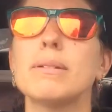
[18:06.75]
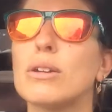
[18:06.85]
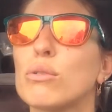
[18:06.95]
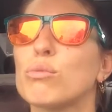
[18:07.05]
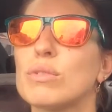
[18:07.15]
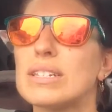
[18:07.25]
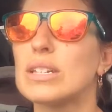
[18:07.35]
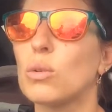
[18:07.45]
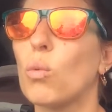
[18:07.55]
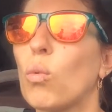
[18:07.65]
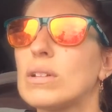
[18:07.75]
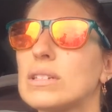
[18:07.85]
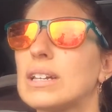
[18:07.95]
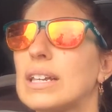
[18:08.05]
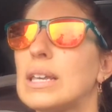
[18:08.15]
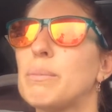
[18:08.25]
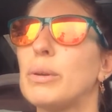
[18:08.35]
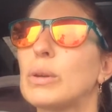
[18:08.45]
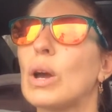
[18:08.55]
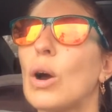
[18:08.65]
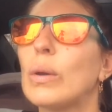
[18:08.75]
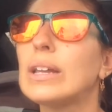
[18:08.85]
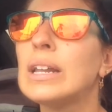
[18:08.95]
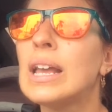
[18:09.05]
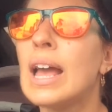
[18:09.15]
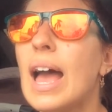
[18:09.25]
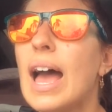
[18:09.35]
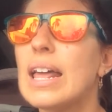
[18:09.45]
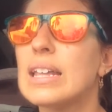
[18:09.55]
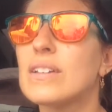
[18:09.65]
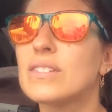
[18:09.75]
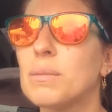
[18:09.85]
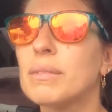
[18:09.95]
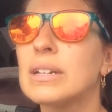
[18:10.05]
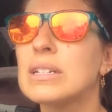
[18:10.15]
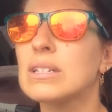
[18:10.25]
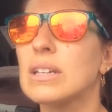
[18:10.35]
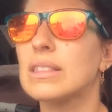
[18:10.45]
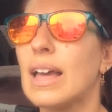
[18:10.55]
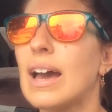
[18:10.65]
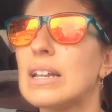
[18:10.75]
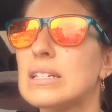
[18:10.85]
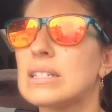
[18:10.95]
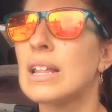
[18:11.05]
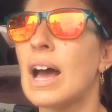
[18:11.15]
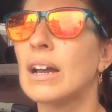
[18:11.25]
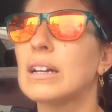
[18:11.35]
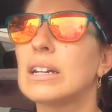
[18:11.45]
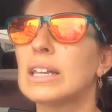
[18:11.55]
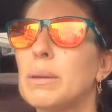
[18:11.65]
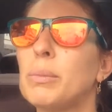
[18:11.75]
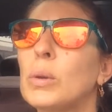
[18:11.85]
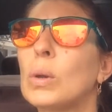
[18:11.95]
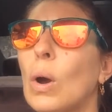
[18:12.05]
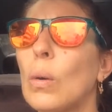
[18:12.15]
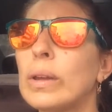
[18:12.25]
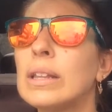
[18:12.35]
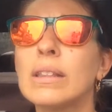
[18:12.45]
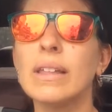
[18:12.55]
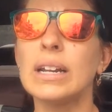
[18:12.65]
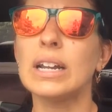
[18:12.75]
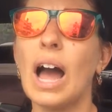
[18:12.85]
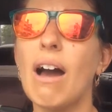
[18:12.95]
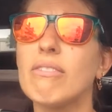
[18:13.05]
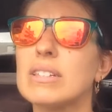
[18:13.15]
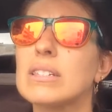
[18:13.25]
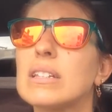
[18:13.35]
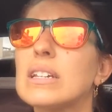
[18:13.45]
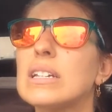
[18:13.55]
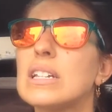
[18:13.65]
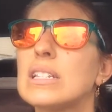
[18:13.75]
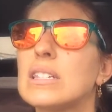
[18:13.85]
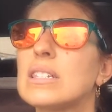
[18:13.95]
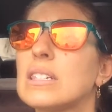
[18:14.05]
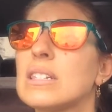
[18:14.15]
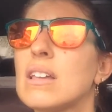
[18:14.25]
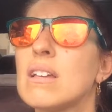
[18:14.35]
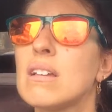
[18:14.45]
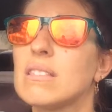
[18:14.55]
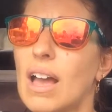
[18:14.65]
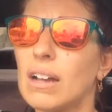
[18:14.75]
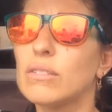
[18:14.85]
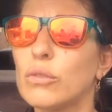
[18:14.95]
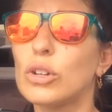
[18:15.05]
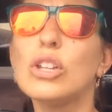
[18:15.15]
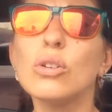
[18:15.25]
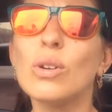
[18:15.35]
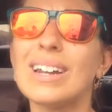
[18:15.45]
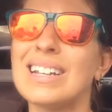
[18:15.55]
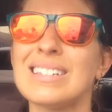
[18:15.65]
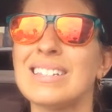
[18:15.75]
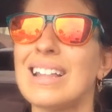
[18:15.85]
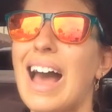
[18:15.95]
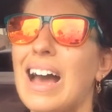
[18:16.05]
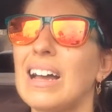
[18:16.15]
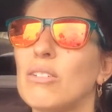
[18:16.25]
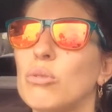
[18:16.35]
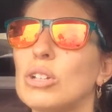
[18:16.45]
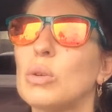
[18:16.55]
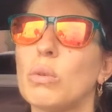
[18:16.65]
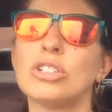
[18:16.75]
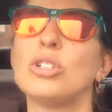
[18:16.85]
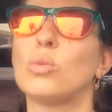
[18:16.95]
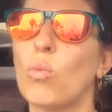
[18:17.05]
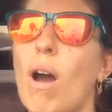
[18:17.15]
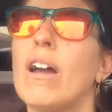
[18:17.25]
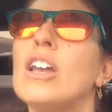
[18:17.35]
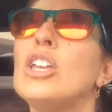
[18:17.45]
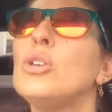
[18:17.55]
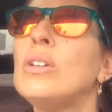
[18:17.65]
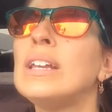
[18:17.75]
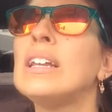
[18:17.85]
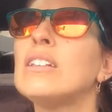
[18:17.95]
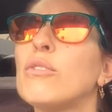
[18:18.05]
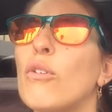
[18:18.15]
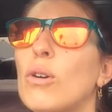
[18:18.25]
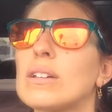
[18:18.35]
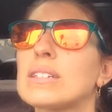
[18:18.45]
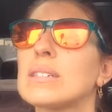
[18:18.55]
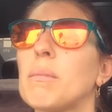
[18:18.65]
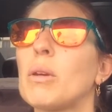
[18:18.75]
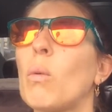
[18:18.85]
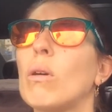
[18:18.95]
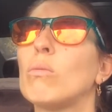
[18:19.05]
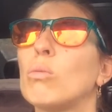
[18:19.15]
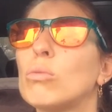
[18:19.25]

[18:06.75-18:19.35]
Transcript: to be a reason what's going to keep you going. And if something is like that is not going to keep you going, then obviously it's not for you, and it's not really what you want. You need to focus on something what